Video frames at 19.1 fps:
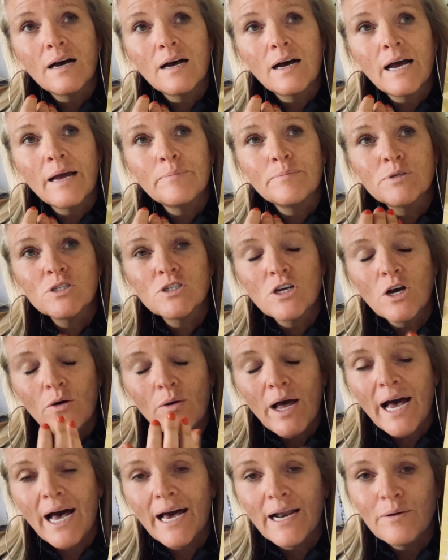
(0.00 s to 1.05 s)
I'm
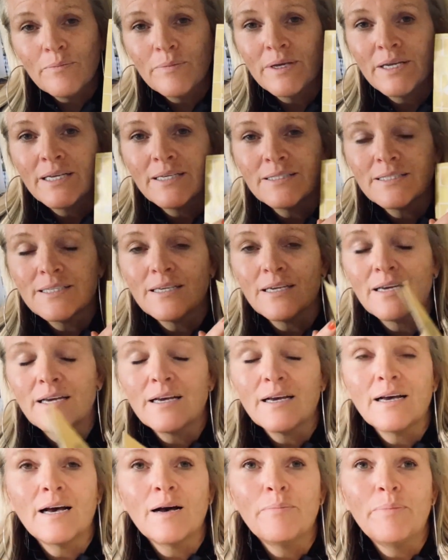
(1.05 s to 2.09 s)
so adamant
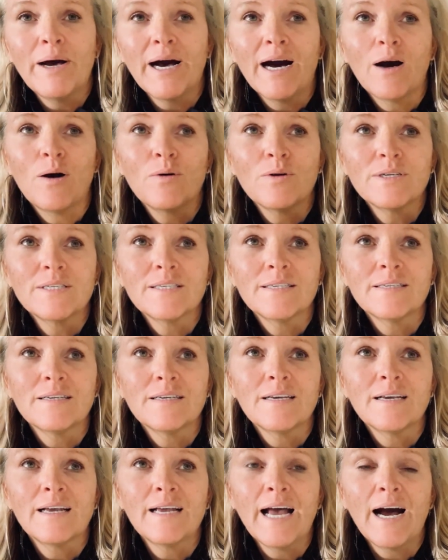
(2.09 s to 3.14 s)
about
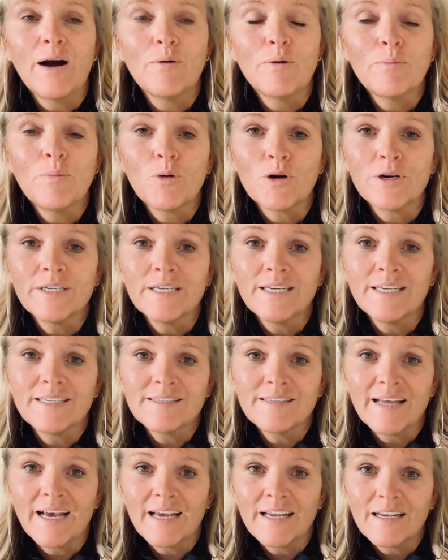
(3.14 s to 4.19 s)
how important it
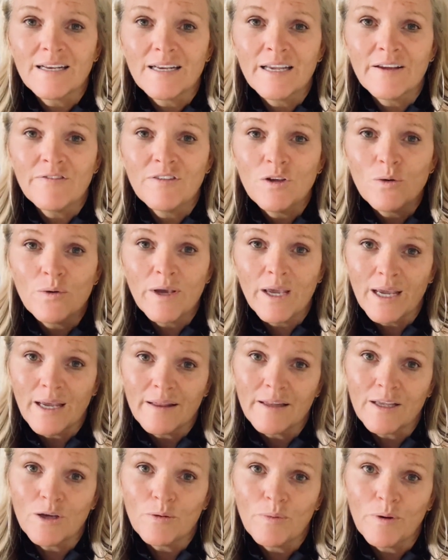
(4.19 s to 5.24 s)
is that if you
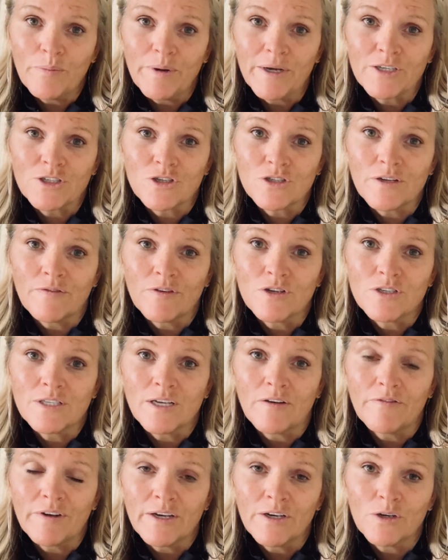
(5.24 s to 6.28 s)
can that you put pictures of
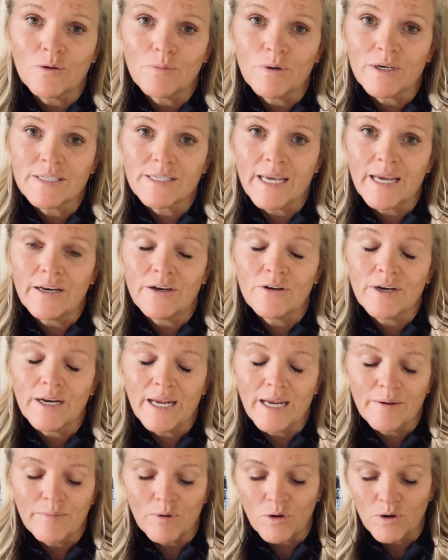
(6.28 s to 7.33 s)
yourself in your books in your
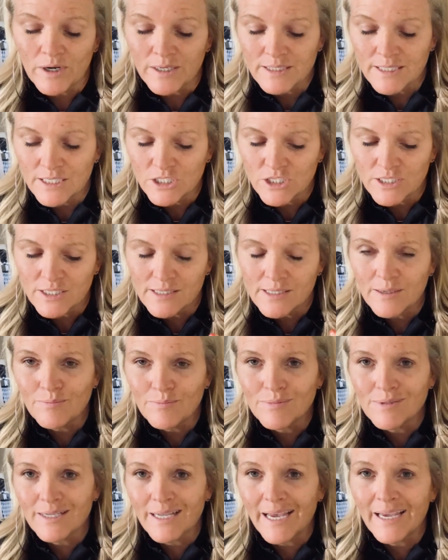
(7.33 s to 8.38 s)
name or else it just
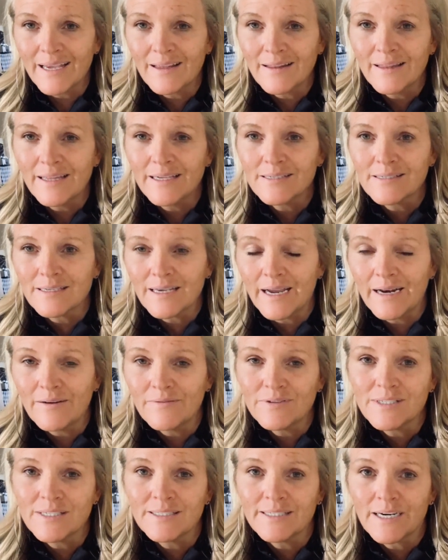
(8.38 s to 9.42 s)
seems like this kind
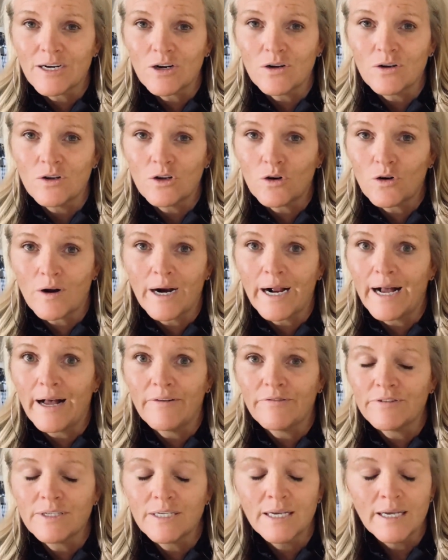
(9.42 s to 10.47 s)
of sterile
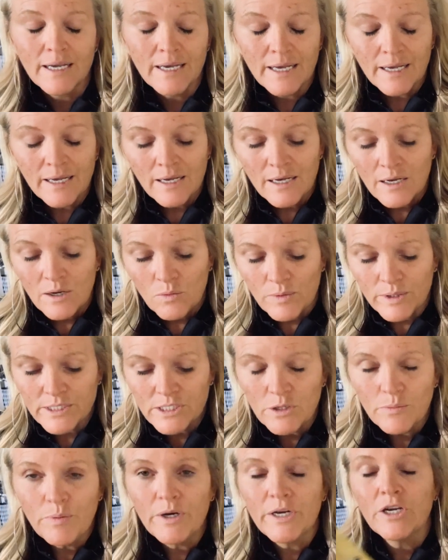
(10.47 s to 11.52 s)
craft once
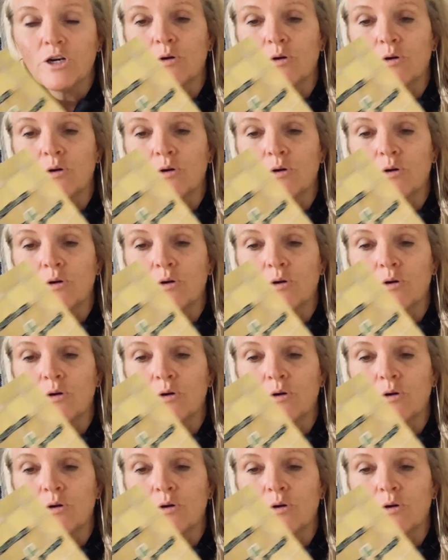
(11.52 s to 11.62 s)
you put